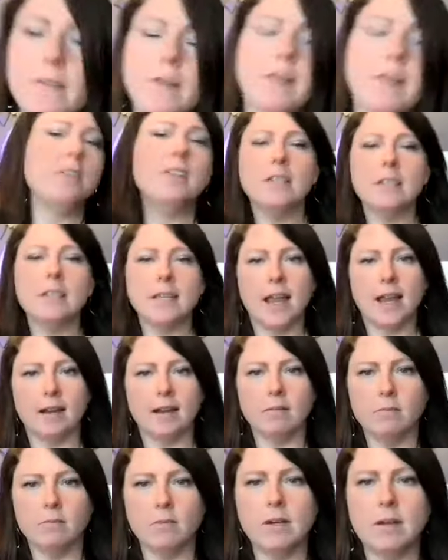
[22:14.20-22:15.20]
of all, just
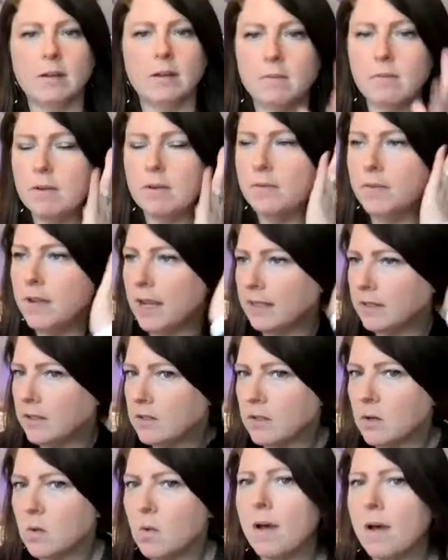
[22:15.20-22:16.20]
say, we feel like
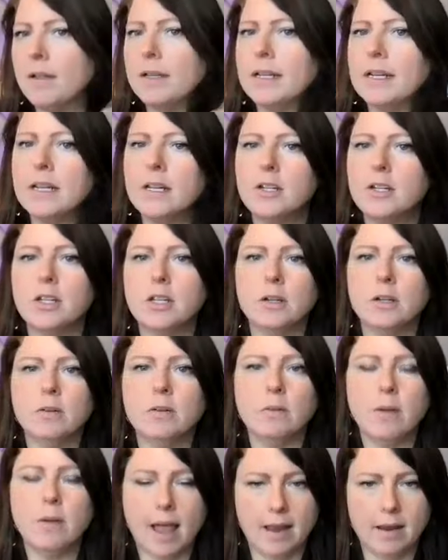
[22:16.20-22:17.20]
there's a quality
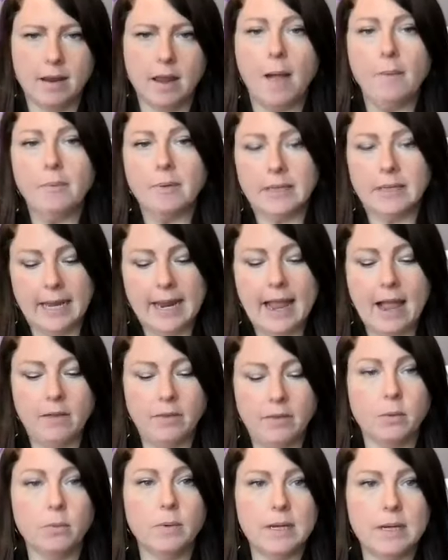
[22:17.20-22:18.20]
issue. I would lay
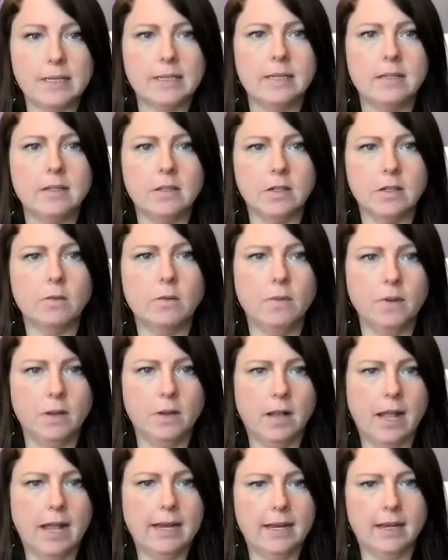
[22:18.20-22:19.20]
out the reasons you
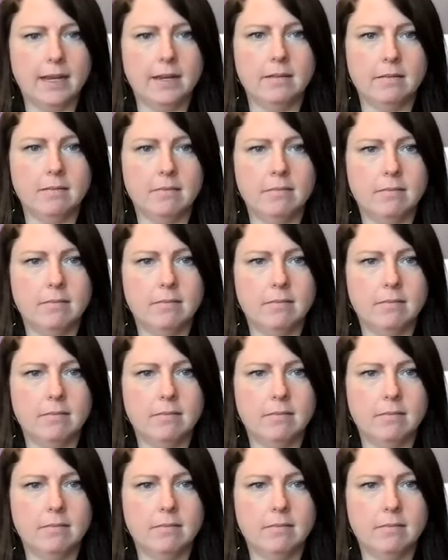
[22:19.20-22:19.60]
feel like it